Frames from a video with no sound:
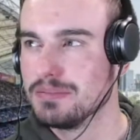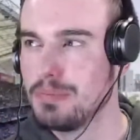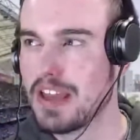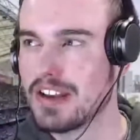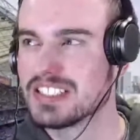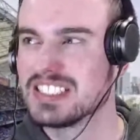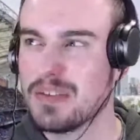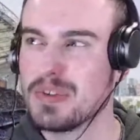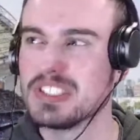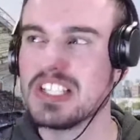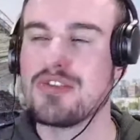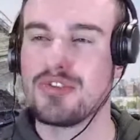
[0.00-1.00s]

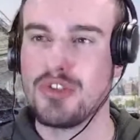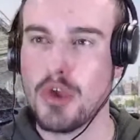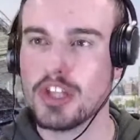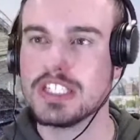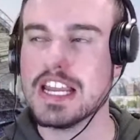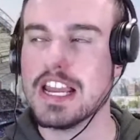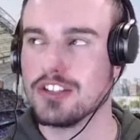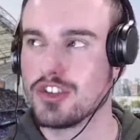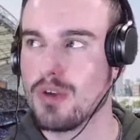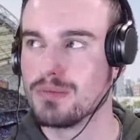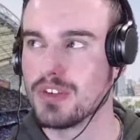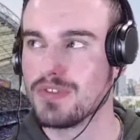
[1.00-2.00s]
70-30 in
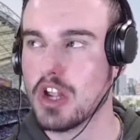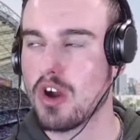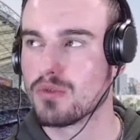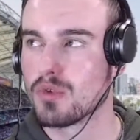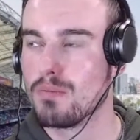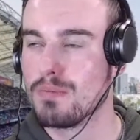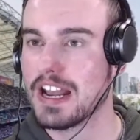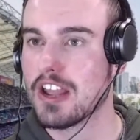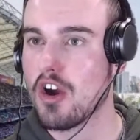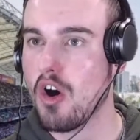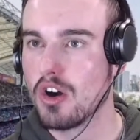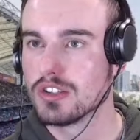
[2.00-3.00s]
terms of the overall betting
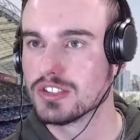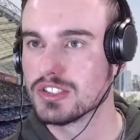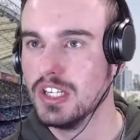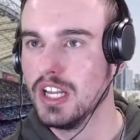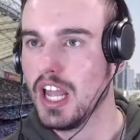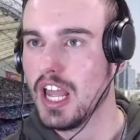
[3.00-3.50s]
odds.